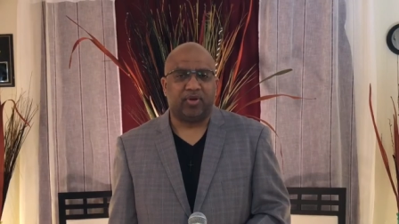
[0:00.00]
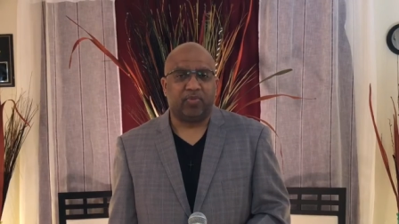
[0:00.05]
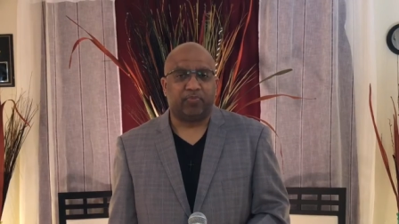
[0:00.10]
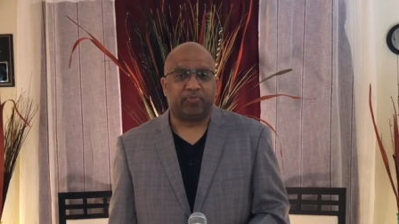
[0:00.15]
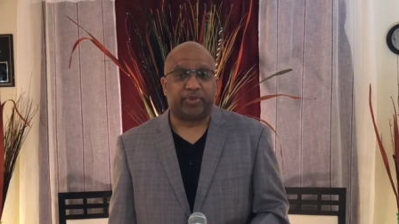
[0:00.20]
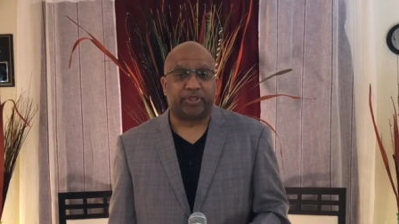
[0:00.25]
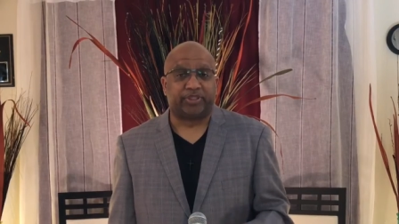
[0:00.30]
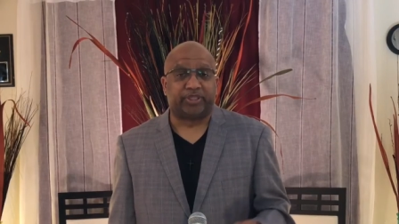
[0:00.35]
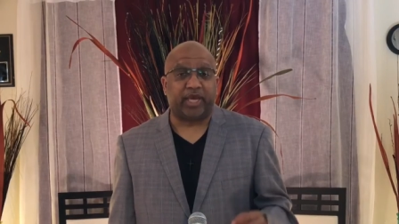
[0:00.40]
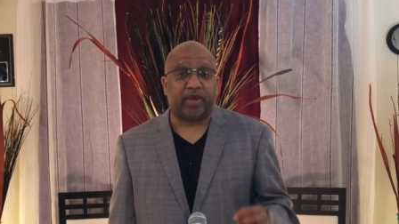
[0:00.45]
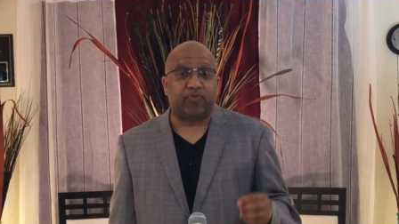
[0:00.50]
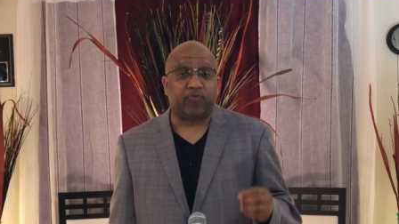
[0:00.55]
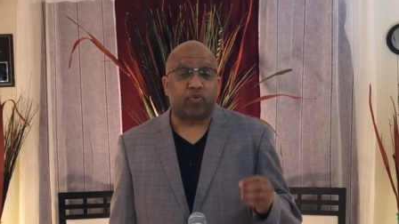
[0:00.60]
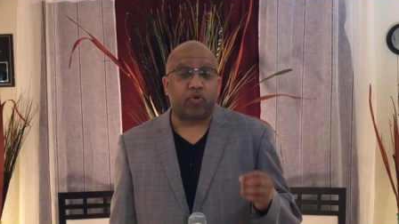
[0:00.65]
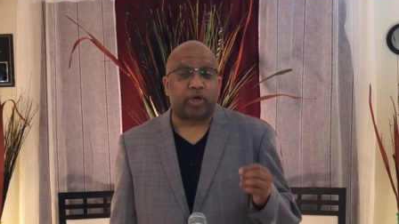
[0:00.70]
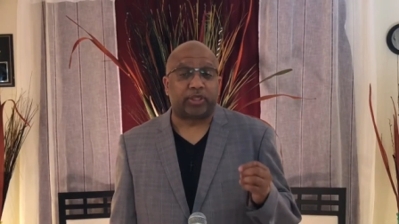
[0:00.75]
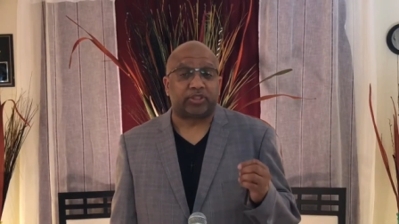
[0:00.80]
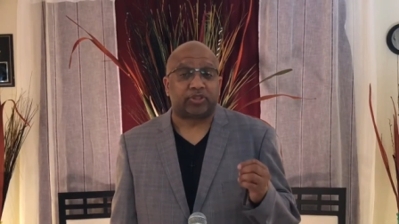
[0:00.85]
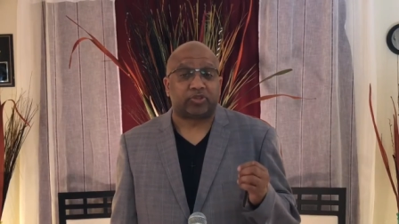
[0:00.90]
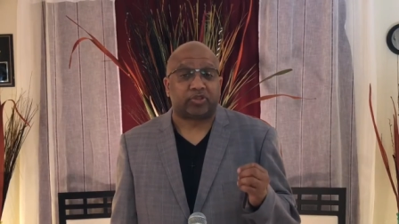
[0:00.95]
But they
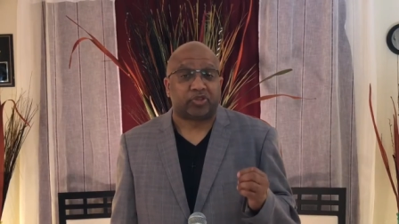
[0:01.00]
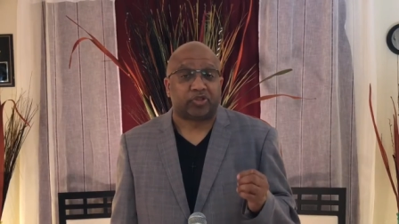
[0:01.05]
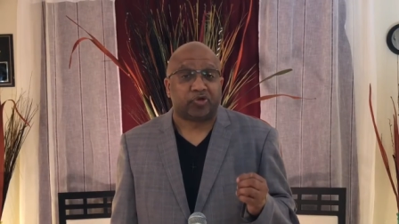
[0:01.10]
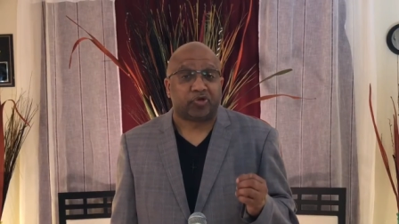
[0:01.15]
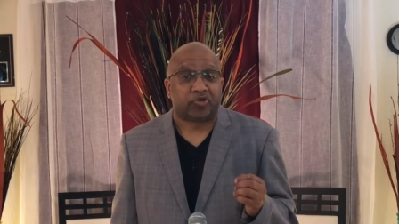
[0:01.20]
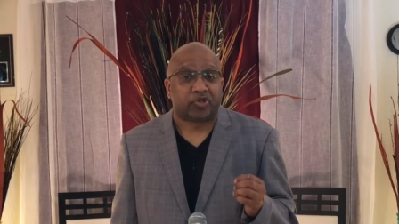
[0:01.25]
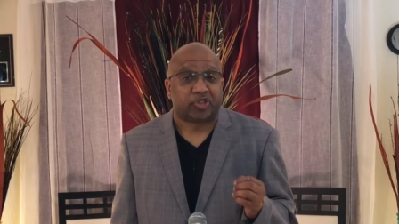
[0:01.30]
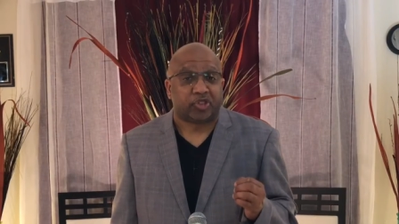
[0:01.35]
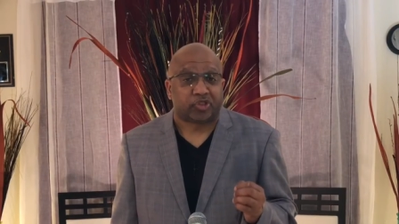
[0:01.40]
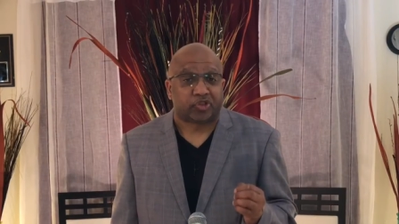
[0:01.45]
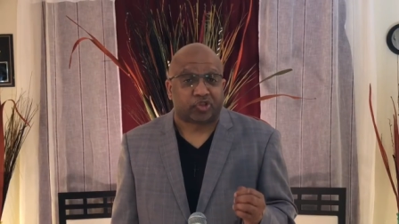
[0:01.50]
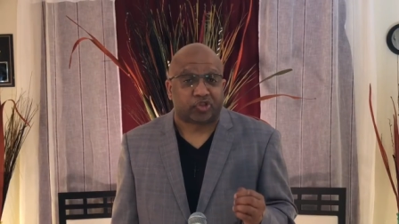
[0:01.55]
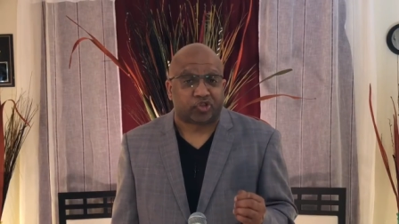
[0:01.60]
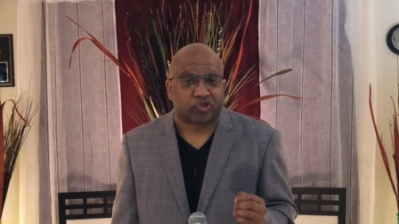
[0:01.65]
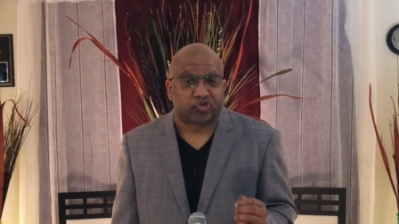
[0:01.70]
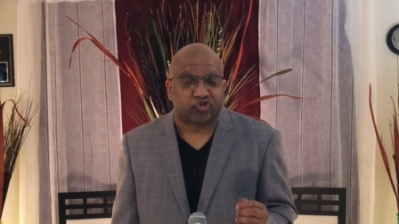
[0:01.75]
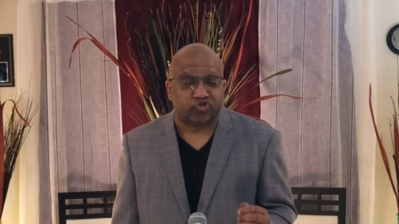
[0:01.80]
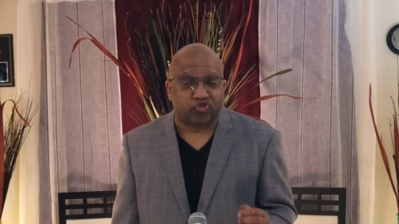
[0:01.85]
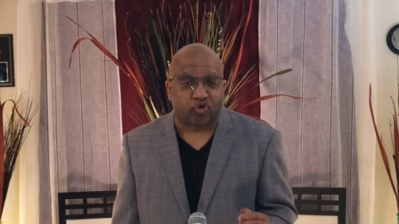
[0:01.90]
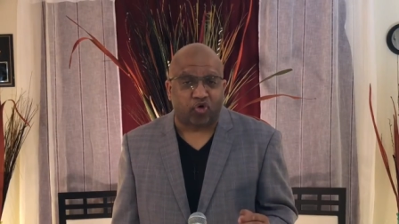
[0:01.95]
want to
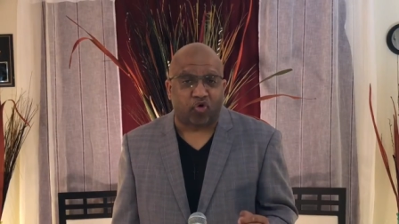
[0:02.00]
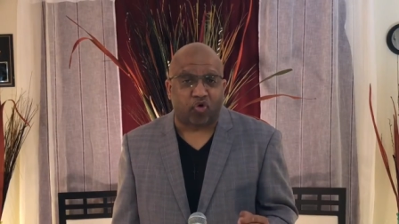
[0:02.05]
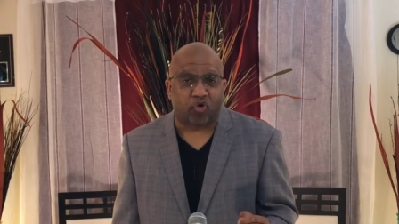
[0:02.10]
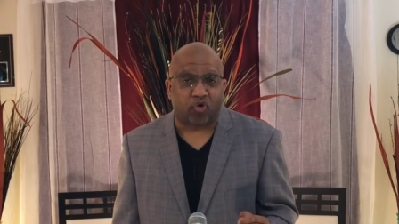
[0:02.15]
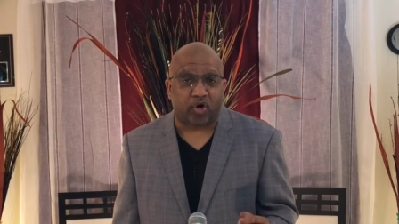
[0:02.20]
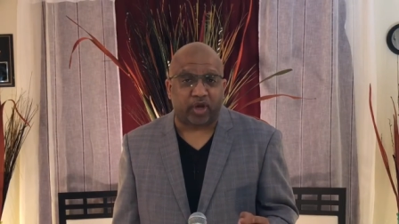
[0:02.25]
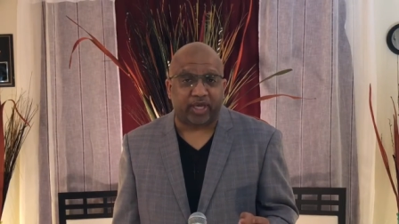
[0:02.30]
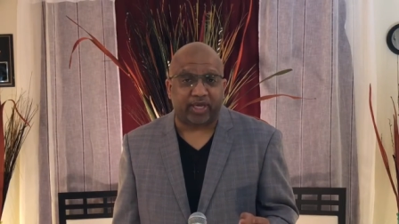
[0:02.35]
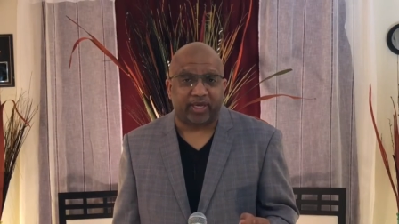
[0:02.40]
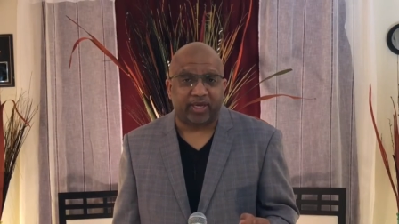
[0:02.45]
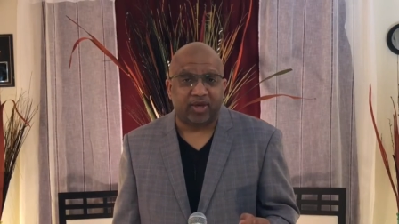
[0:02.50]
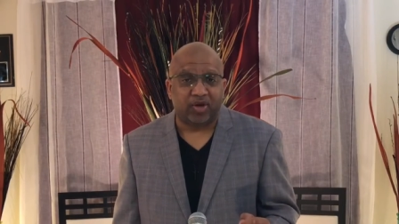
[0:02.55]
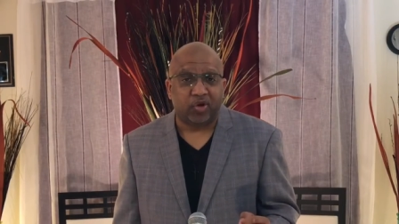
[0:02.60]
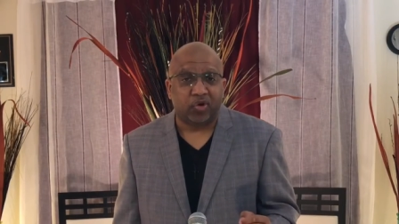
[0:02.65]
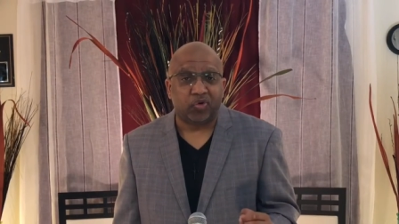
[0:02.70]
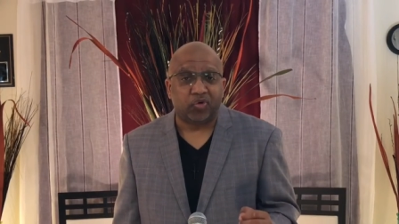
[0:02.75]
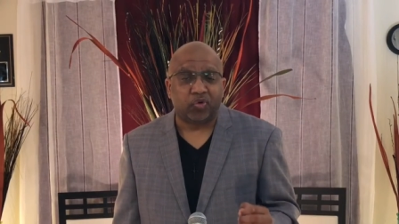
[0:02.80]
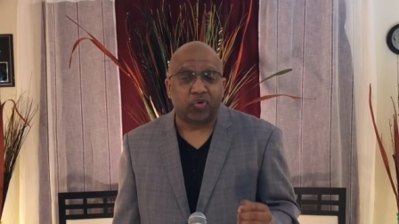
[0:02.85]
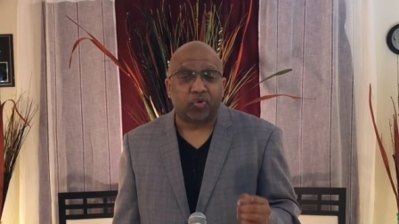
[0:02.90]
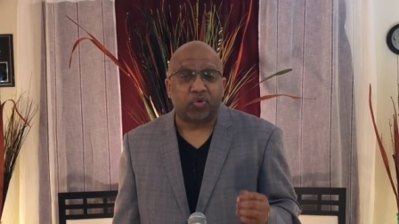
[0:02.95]
destroy
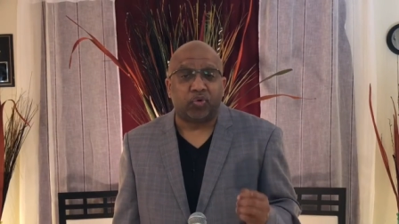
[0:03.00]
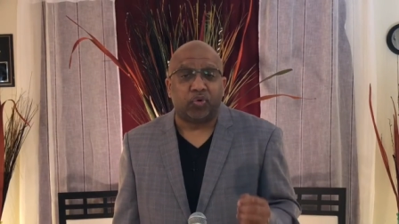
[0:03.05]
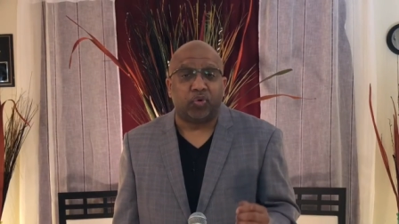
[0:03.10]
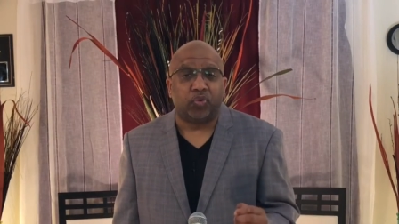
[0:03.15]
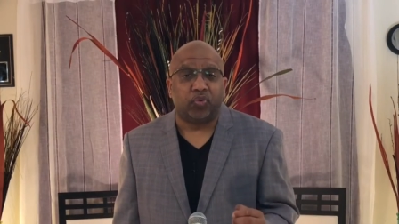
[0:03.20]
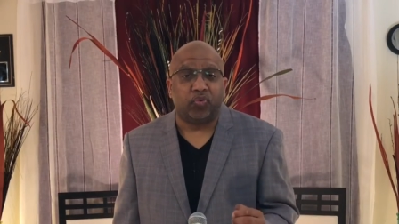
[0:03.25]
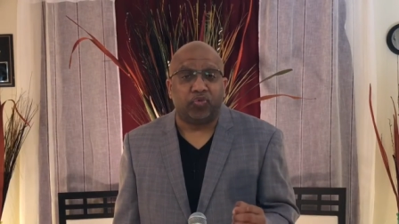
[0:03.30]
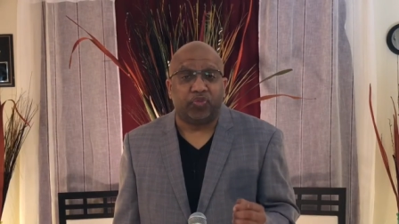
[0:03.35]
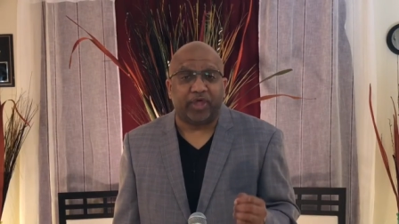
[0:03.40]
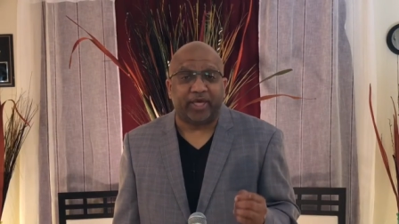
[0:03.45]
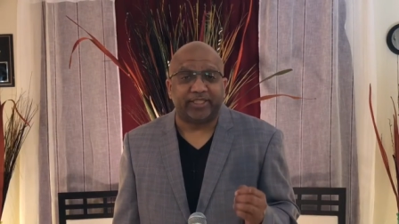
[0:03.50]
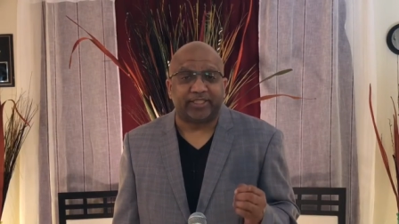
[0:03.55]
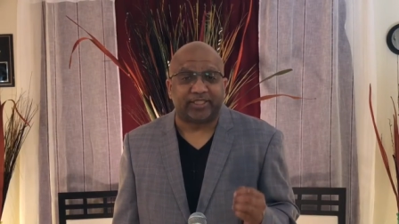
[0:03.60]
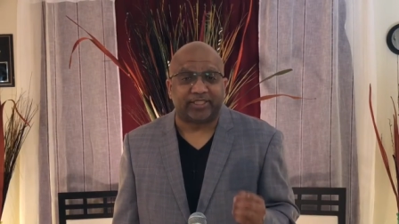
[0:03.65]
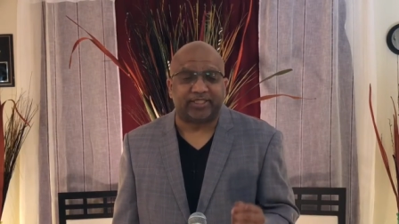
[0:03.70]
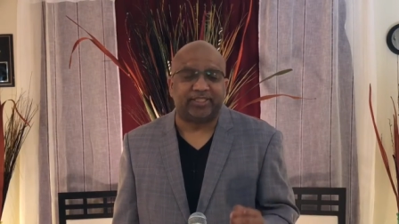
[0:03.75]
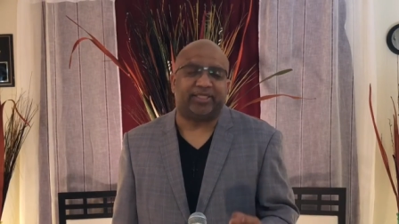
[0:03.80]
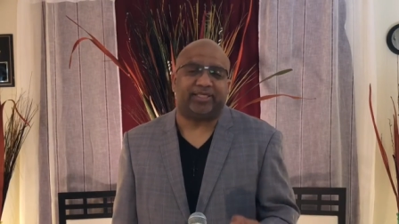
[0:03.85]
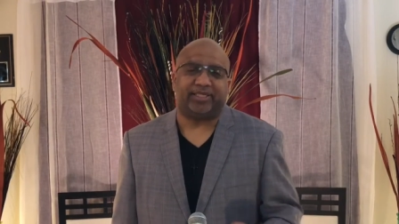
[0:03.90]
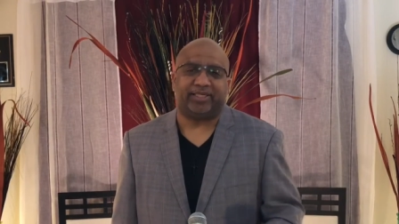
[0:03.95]
who they
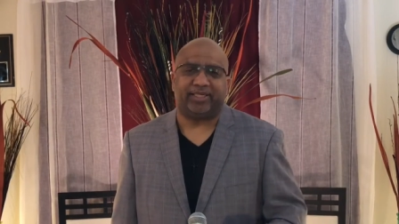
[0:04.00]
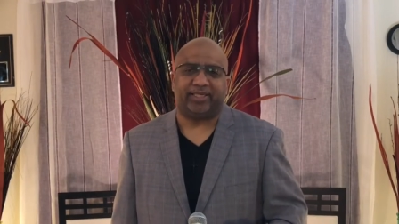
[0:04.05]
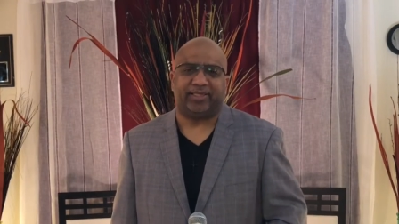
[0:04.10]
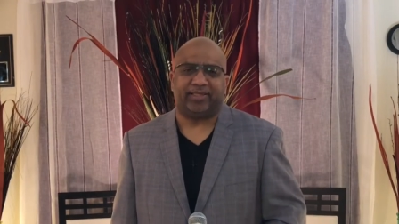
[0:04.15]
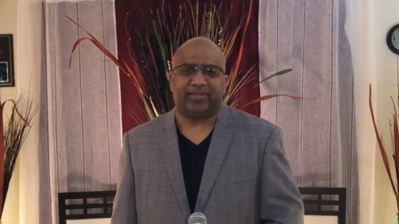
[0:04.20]
see.